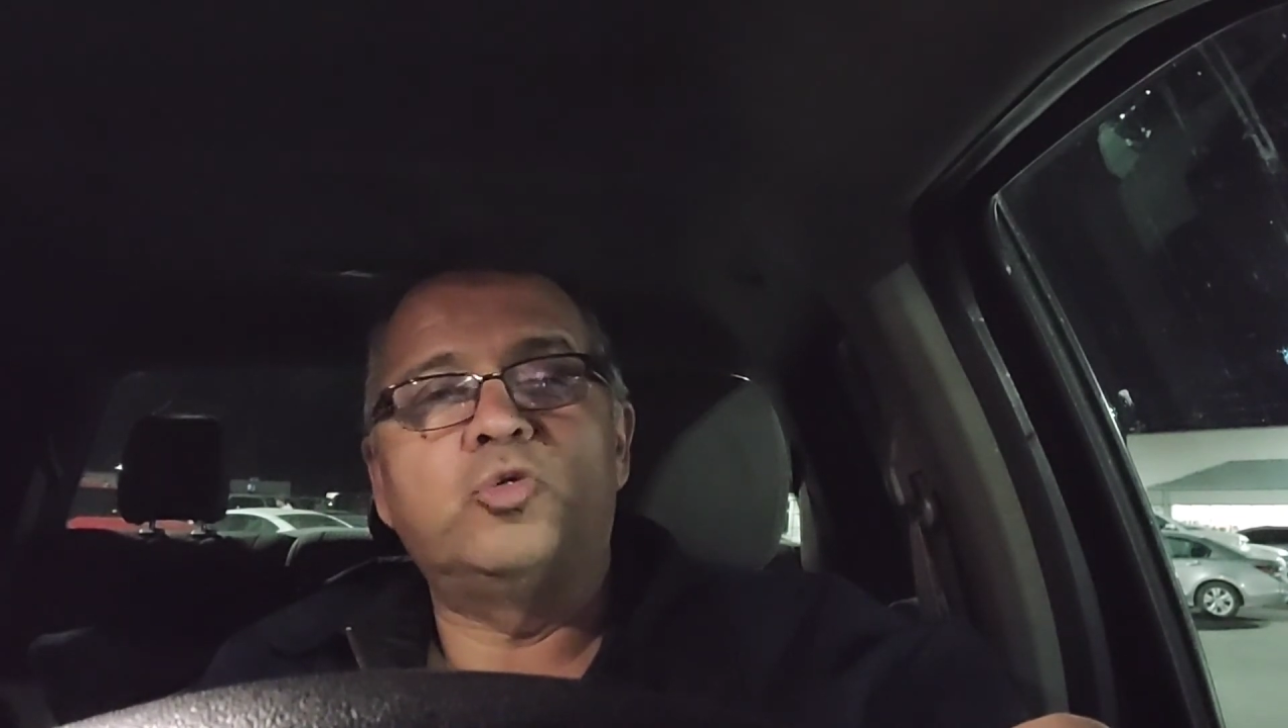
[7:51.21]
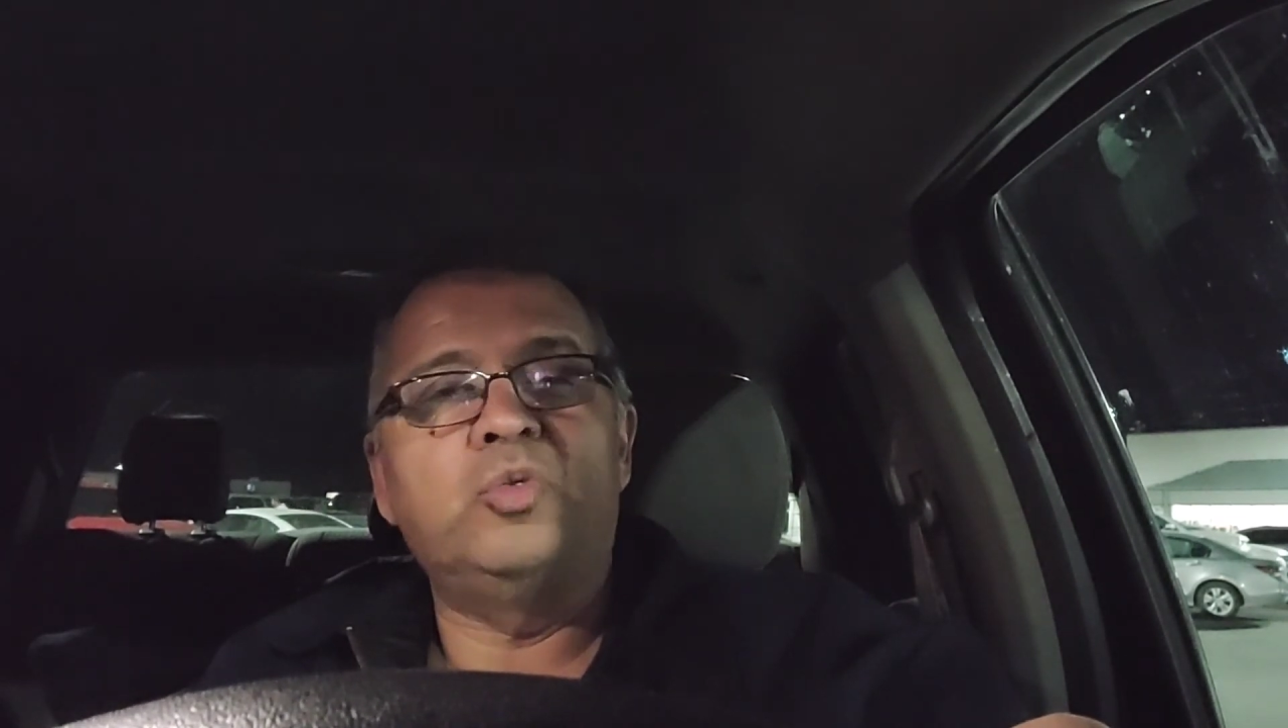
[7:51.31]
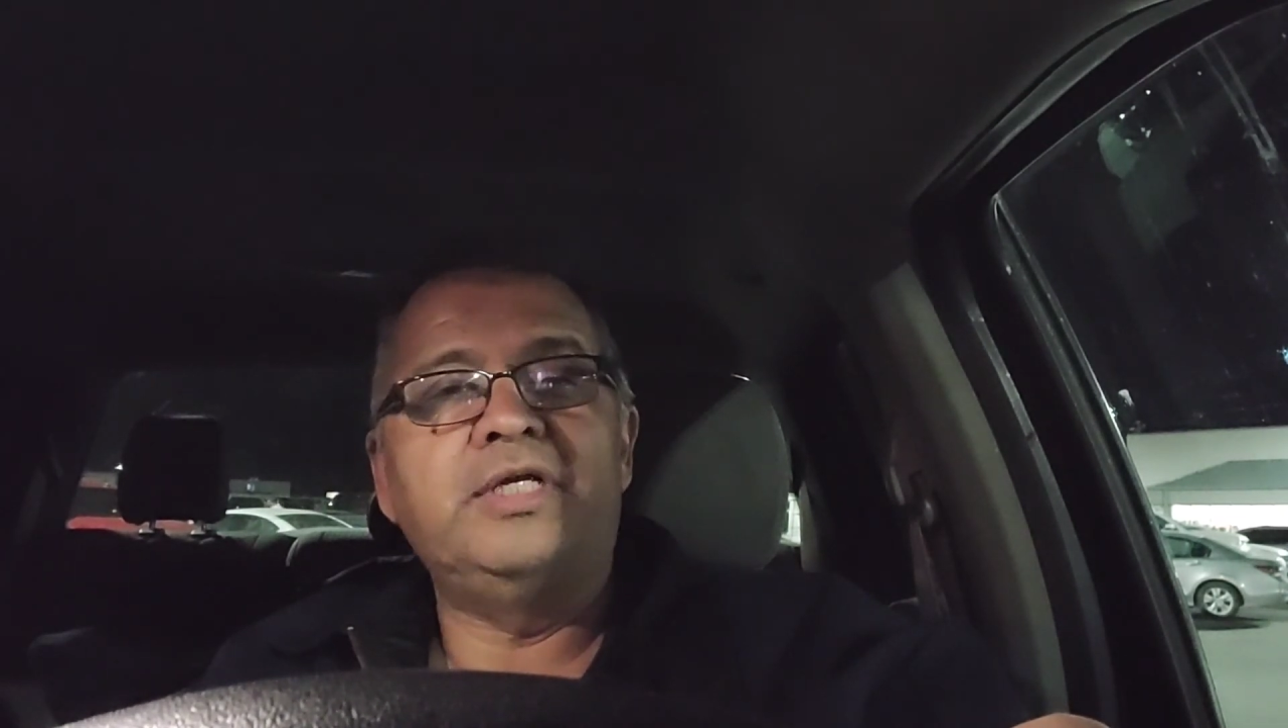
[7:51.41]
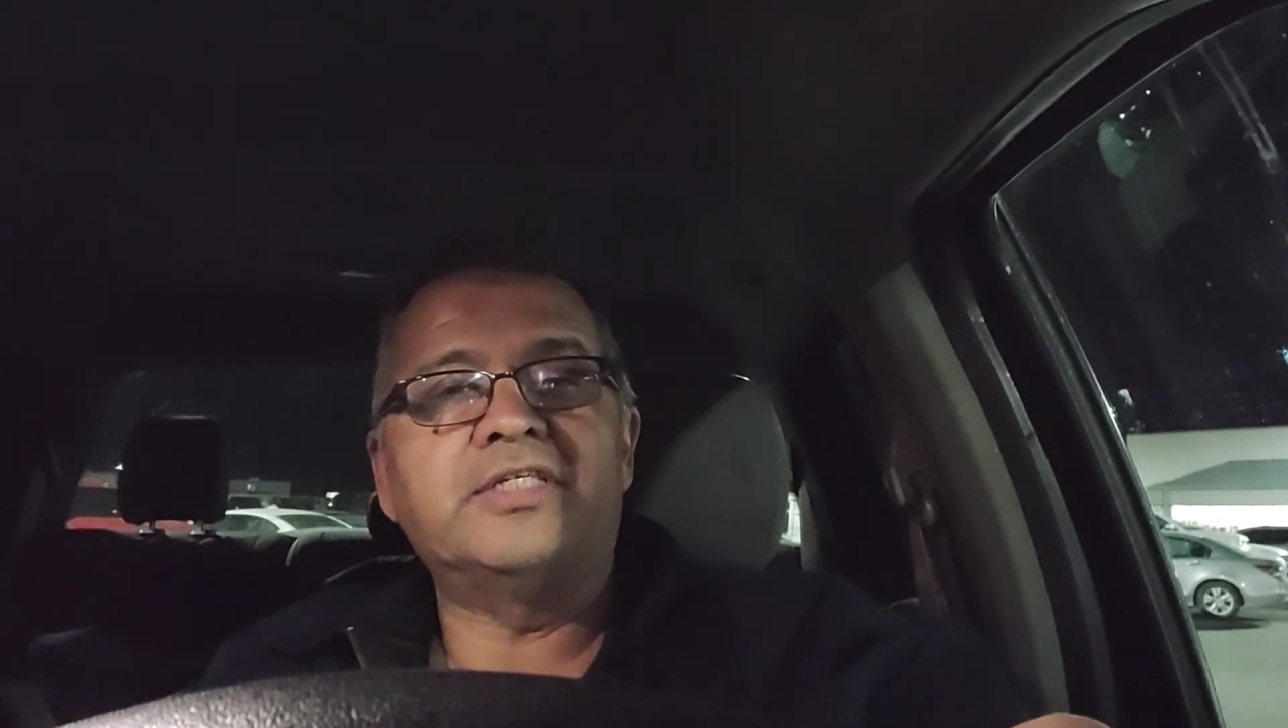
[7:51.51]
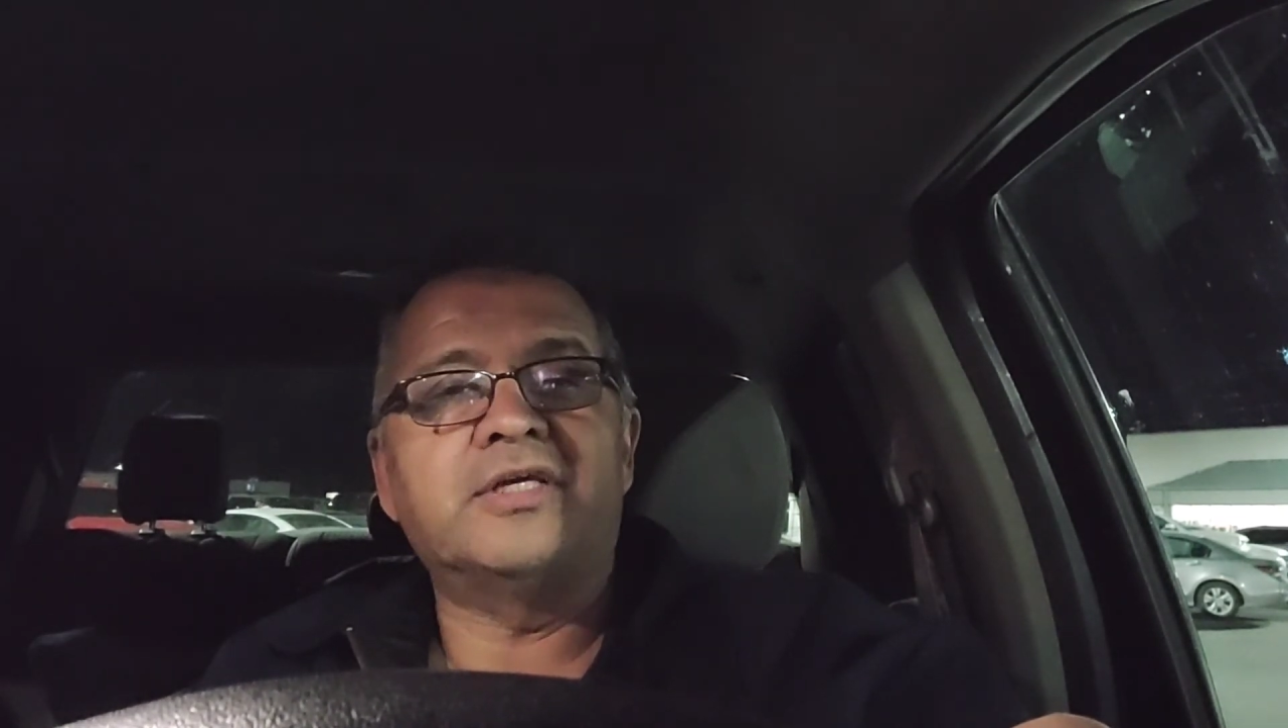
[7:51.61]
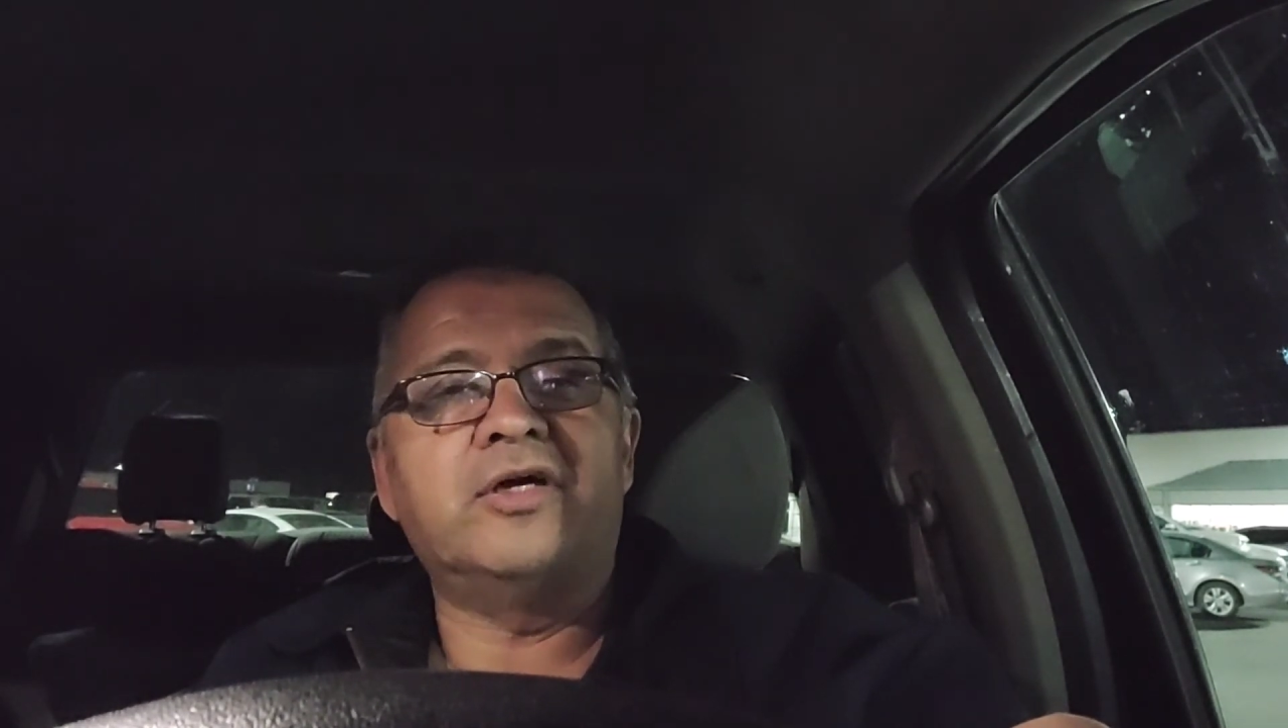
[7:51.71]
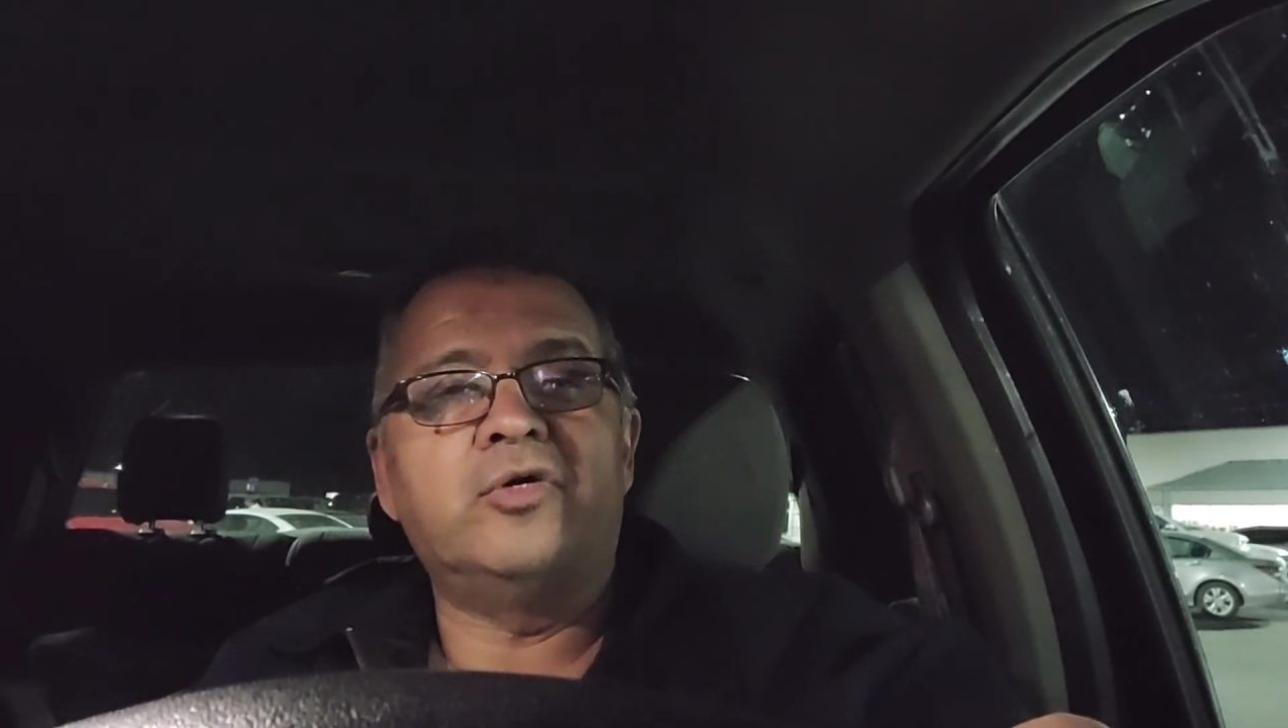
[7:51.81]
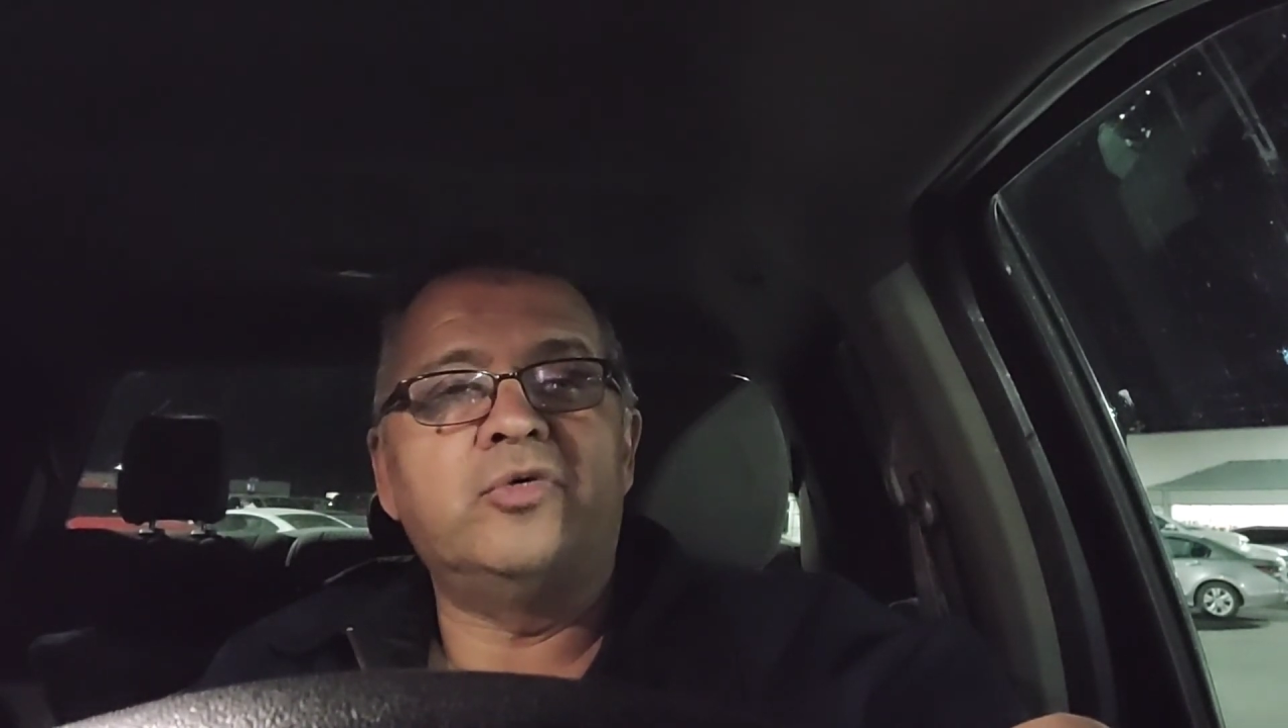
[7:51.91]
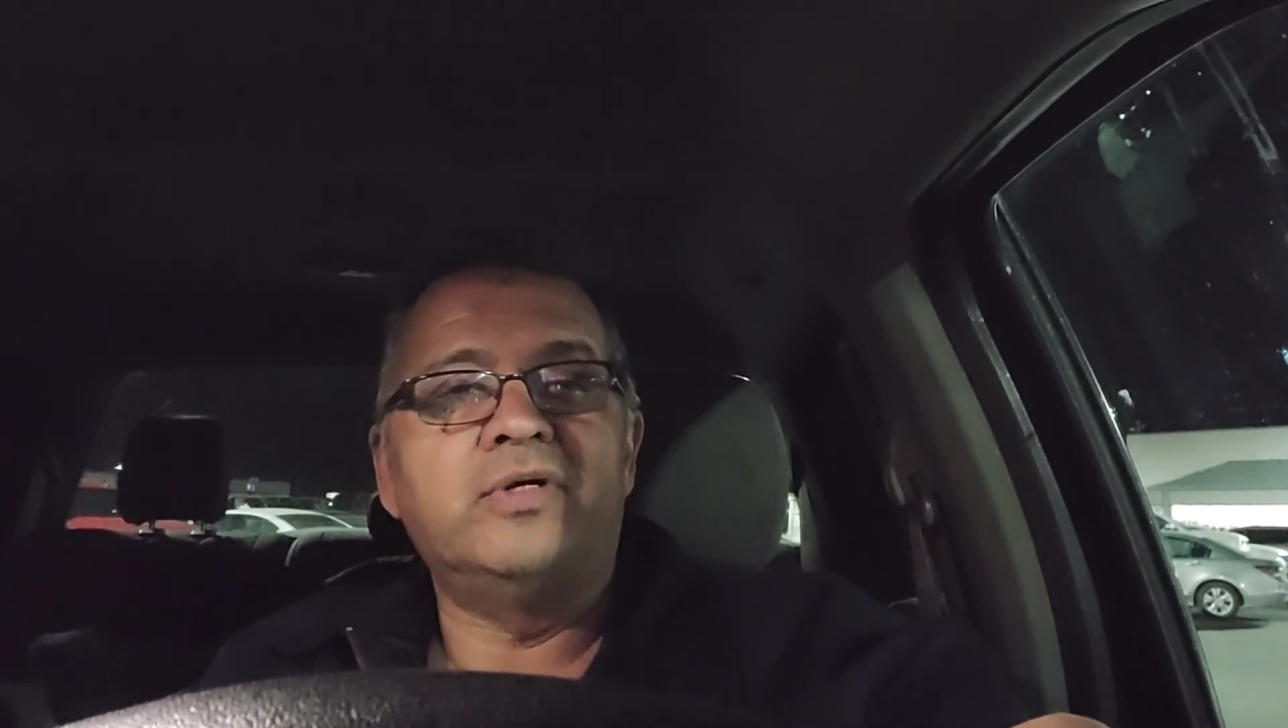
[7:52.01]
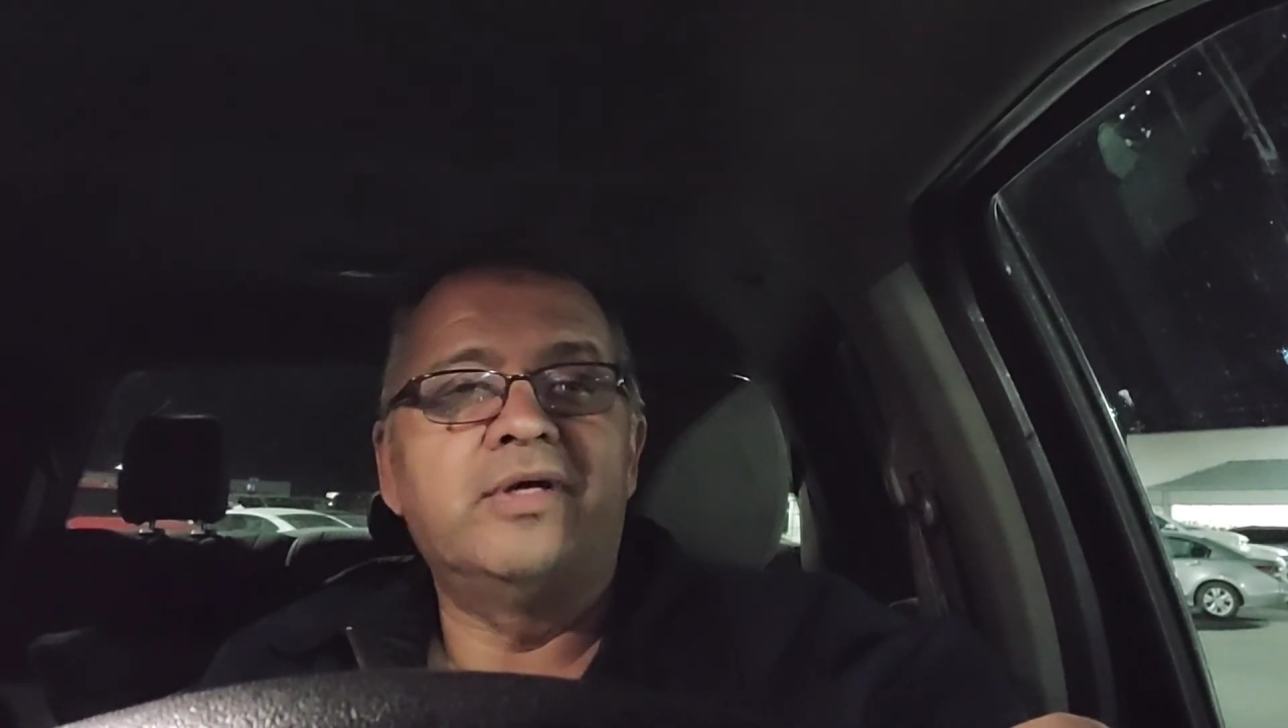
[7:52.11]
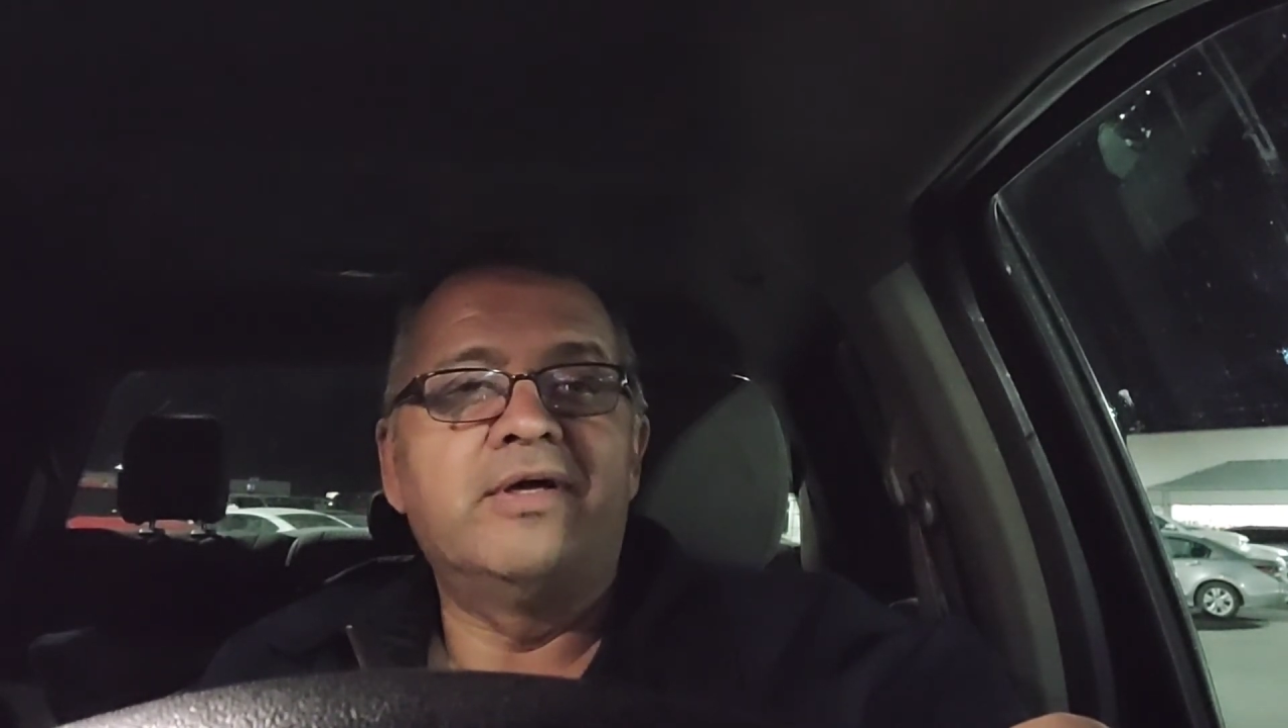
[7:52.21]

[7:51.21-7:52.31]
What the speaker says: weeks ago,